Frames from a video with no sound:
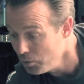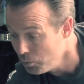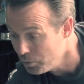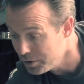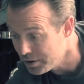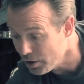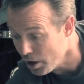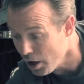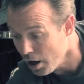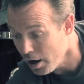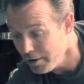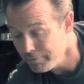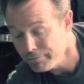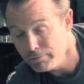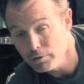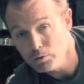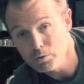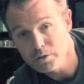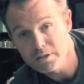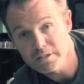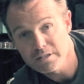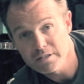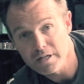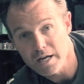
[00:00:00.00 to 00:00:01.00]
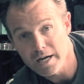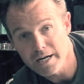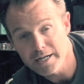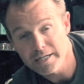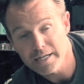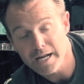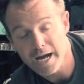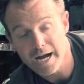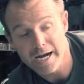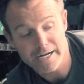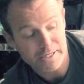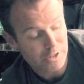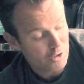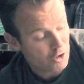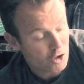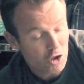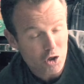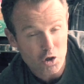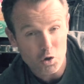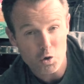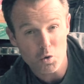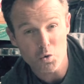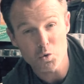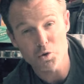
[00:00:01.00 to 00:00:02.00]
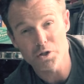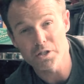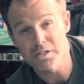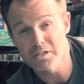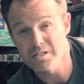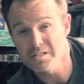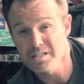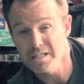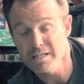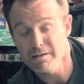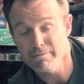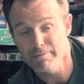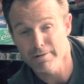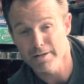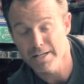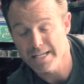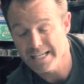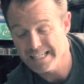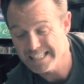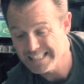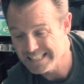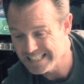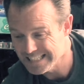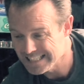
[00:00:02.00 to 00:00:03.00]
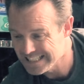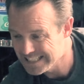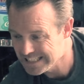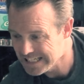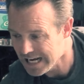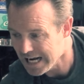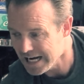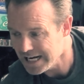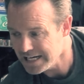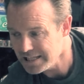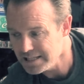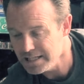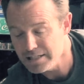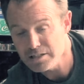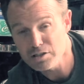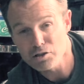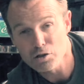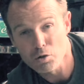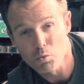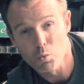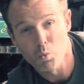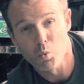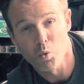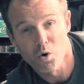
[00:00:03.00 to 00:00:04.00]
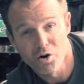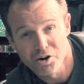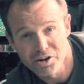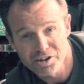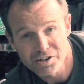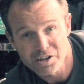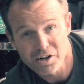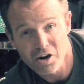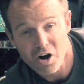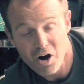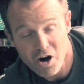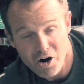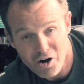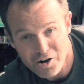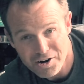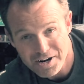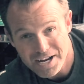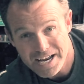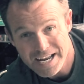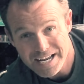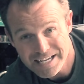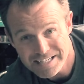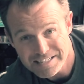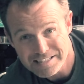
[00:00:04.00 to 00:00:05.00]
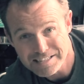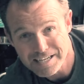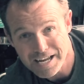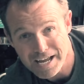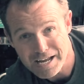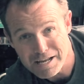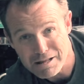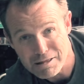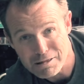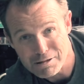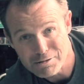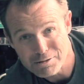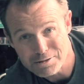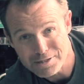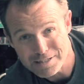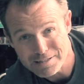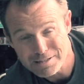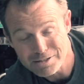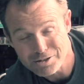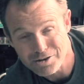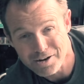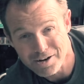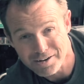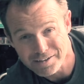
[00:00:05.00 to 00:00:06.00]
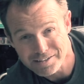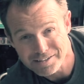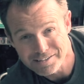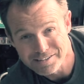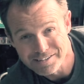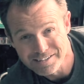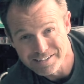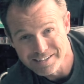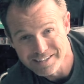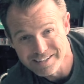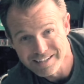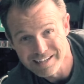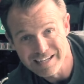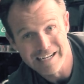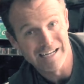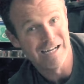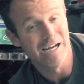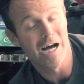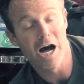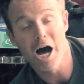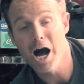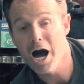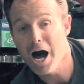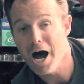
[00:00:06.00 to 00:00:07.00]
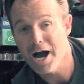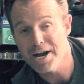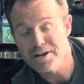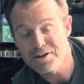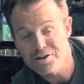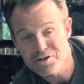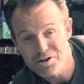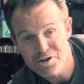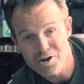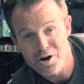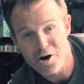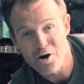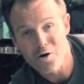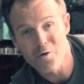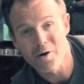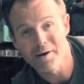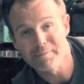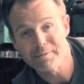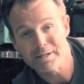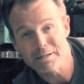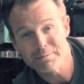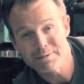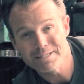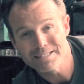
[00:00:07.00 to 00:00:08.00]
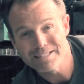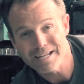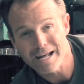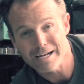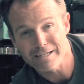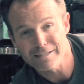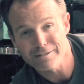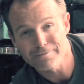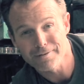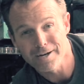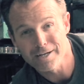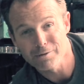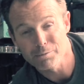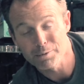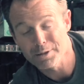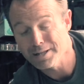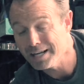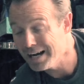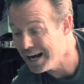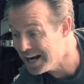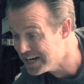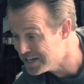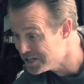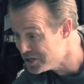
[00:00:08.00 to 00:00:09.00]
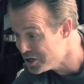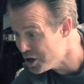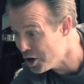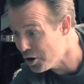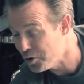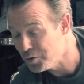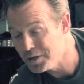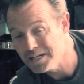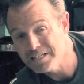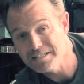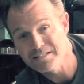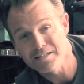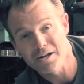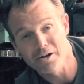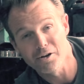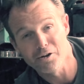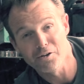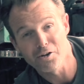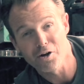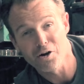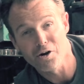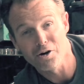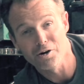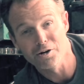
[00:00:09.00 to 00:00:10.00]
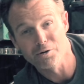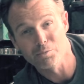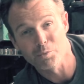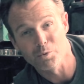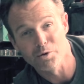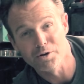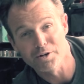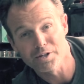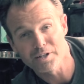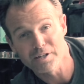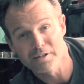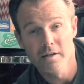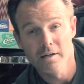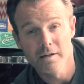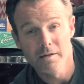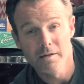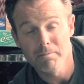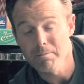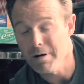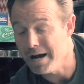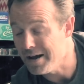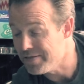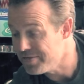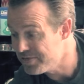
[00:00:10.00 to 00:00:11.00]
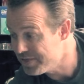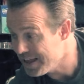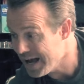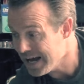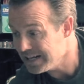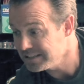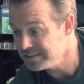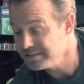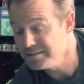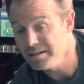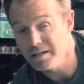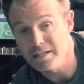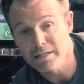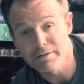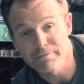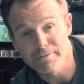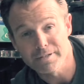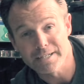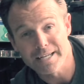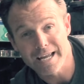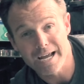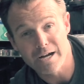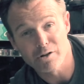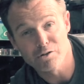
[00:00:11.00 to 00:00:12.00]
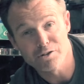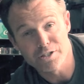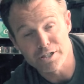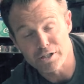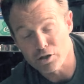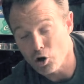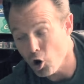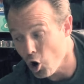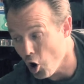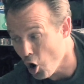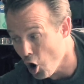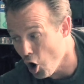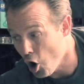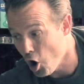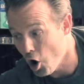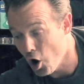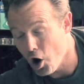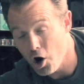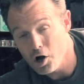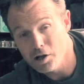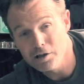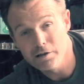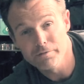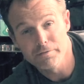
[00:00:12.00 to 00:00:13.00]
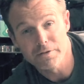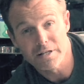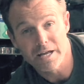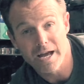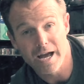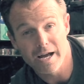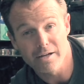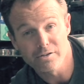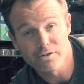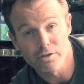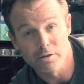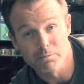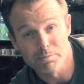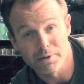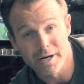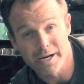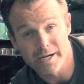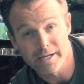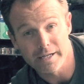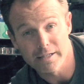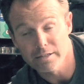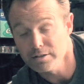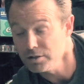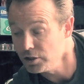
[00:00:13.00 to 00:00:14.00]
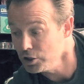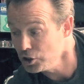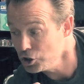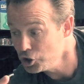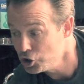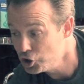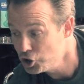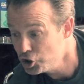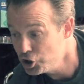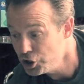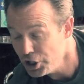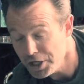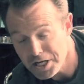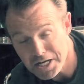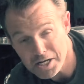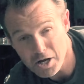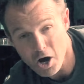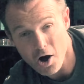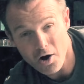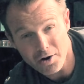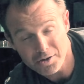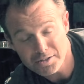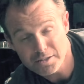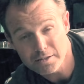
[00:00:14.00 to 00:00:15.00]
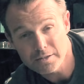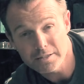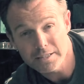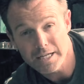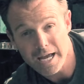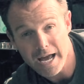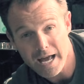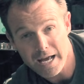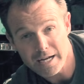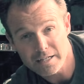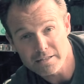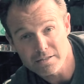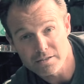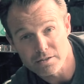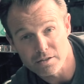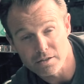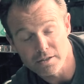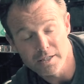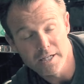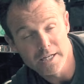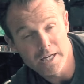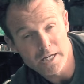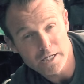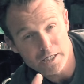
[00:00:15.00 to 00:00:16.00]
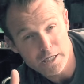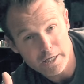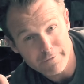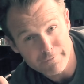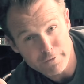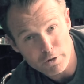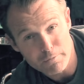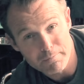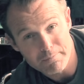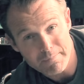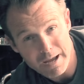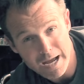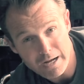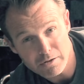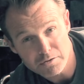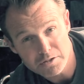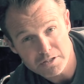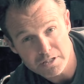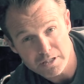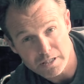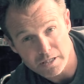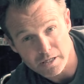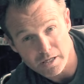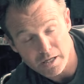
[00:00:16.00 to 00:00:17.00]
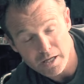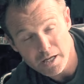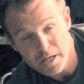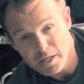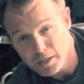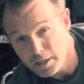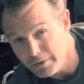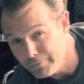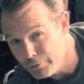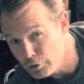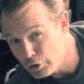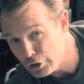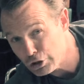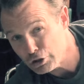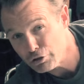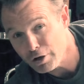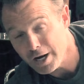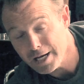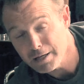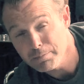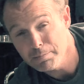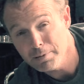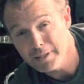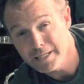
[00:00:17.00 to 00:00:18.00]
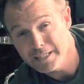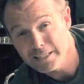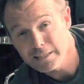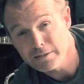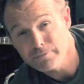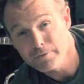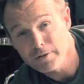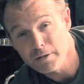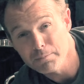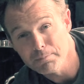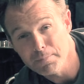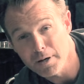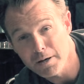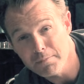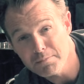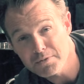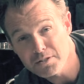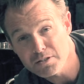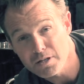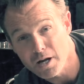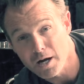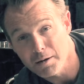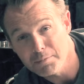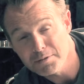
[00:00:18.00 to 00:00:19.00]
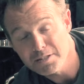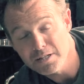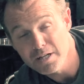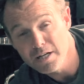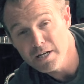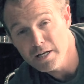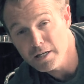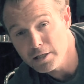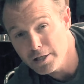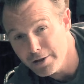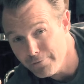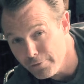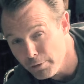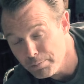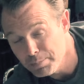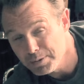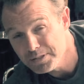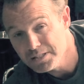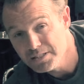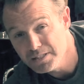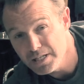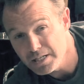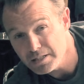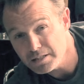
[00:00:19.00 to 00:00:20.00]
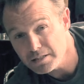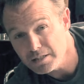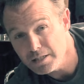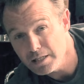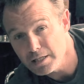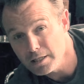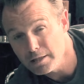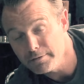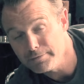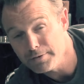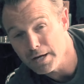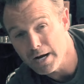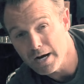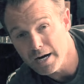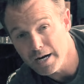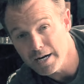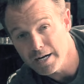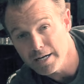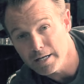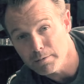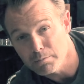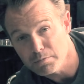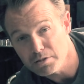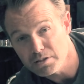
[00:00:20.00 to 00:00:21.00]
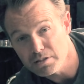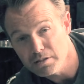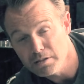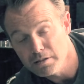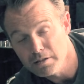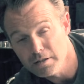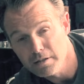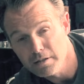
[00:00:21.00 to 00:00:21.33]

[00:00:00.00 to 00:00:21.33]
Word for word: With Off-Road Design, I knew that Steven had designed this to work on his K thirty truck. I know I'm going to be satisfied with it. I know he's done all the hard work, and that's not even counting all of the axle brackets. The jig onto the axle give you mounting, give you strike plates for the bump stops, give you positioning of the heims.